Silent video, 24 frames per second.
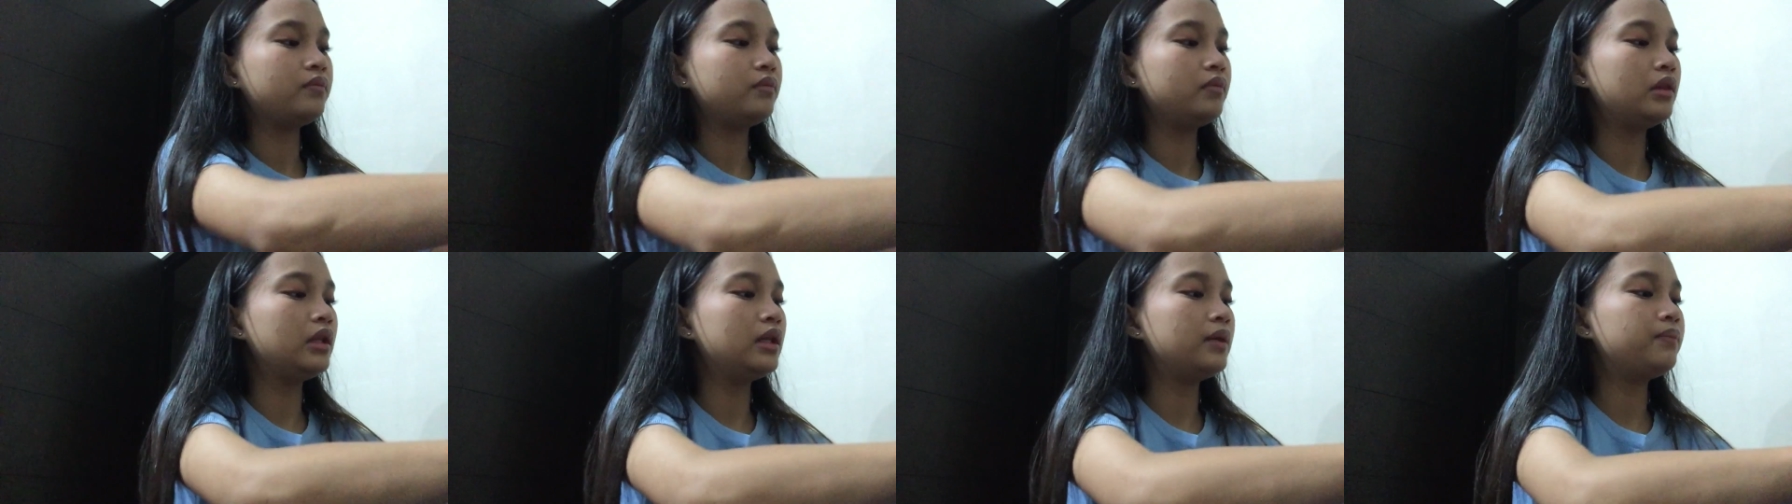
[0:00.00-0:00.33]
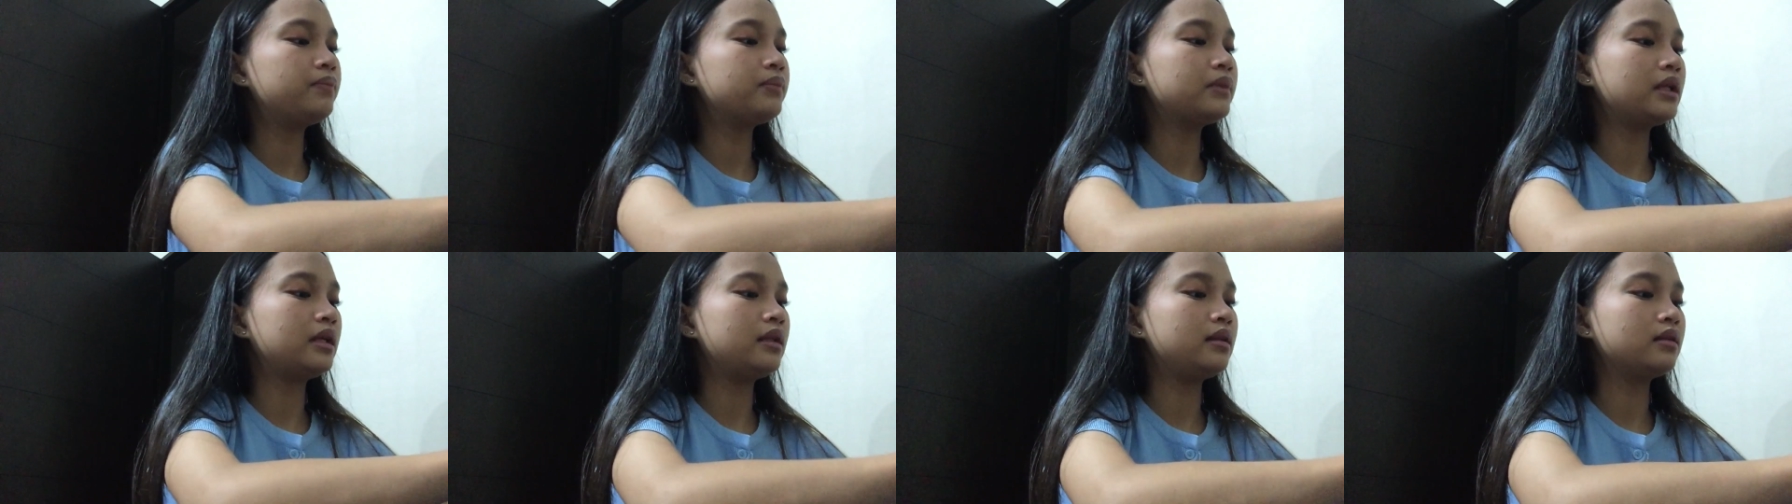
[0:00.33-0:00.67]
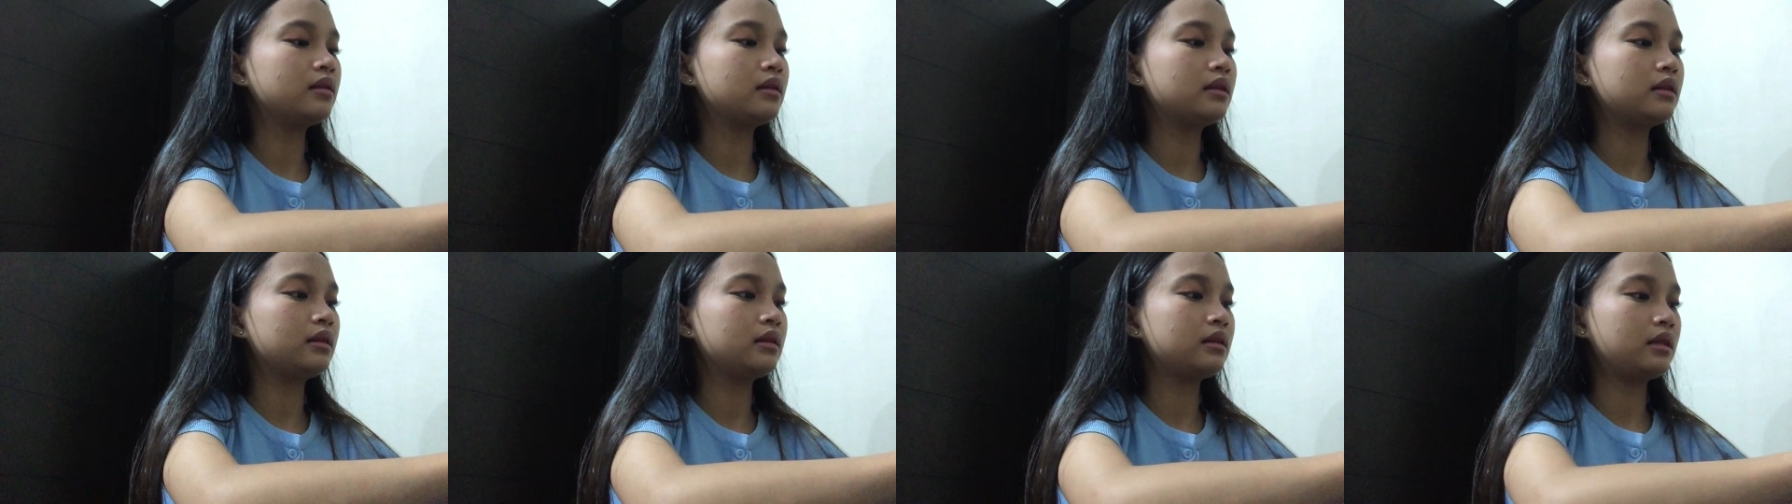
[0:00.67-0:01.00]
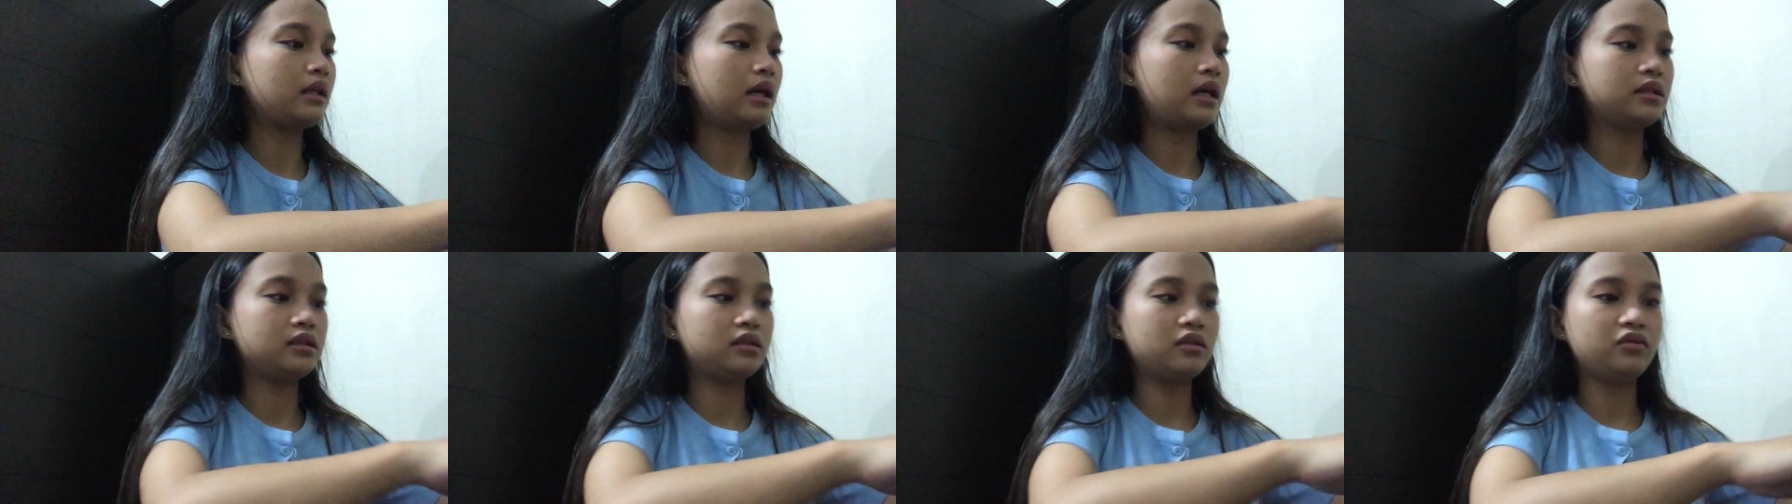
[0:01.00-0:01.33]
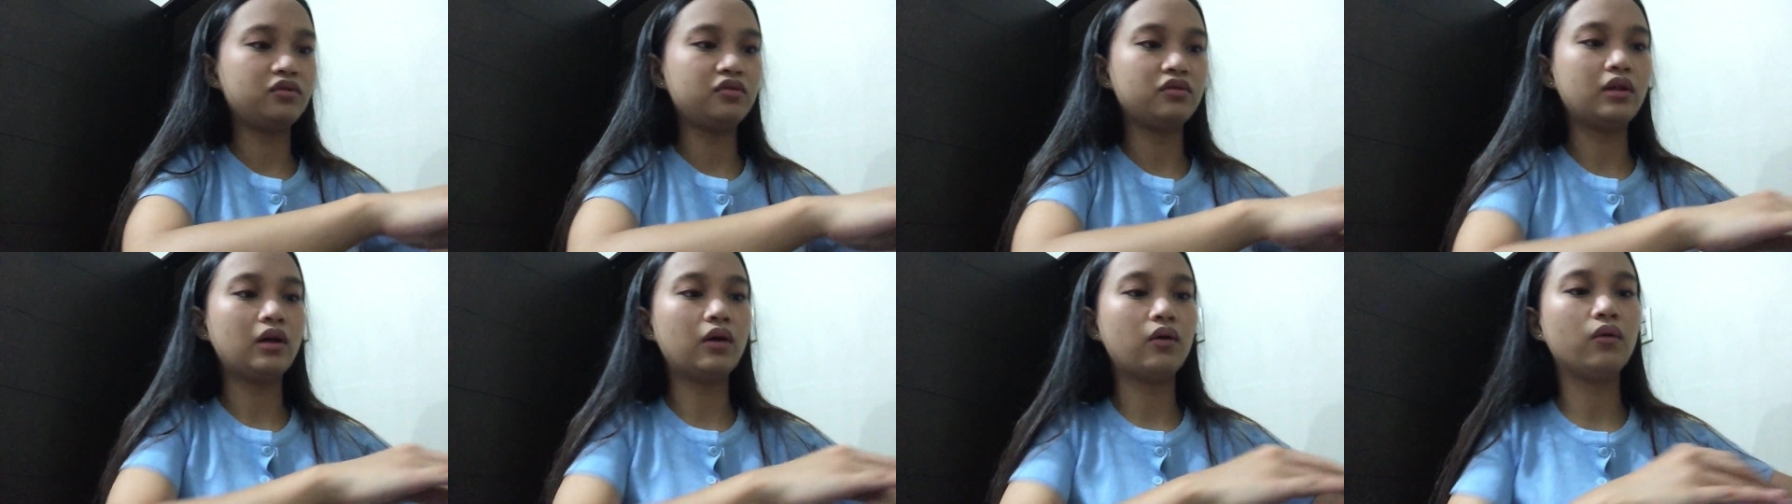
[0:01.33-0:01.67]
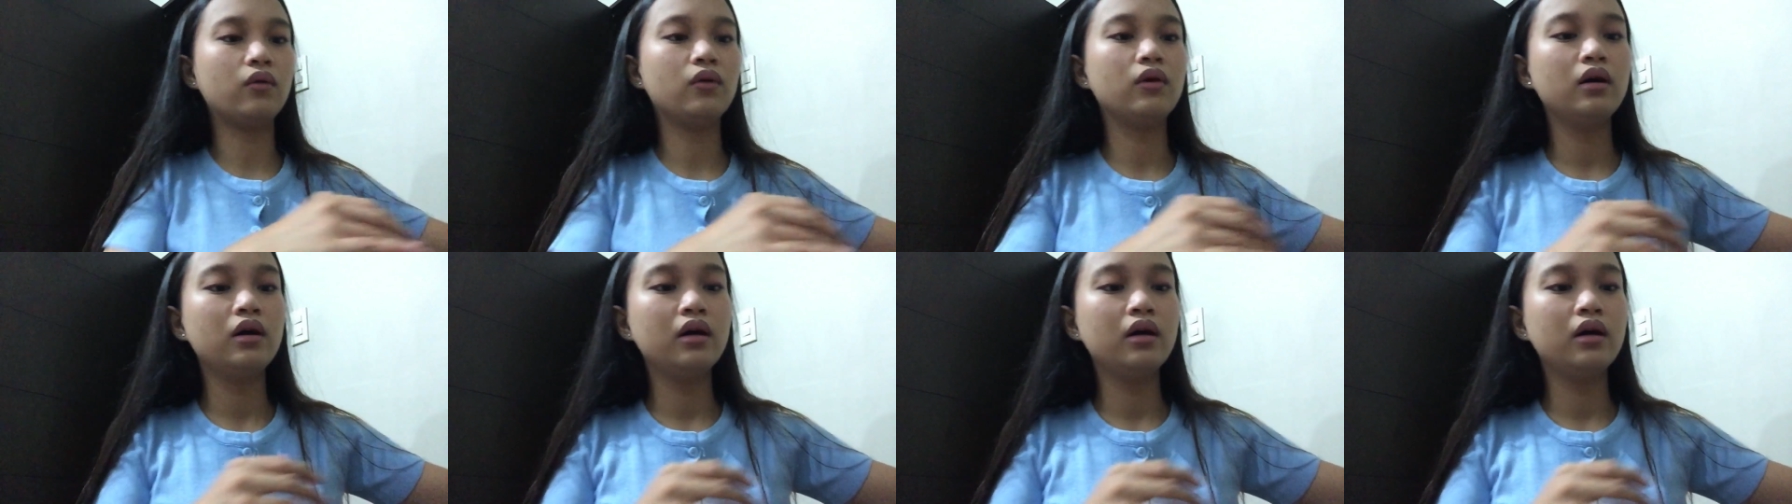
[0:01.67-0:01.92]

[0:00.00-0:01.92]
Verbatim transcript: lip tint as of now.